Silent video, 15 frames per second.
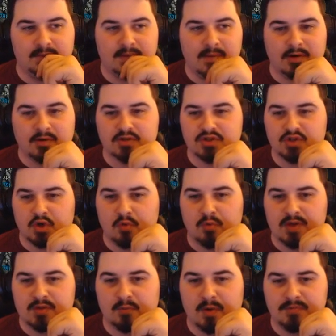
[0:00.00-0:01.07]
Maybe I could store
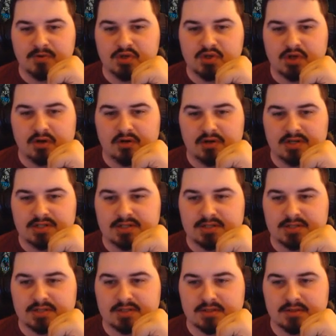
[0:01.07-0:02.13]
away the weapon
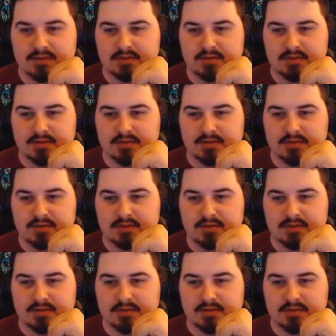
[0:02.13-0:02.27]
shards,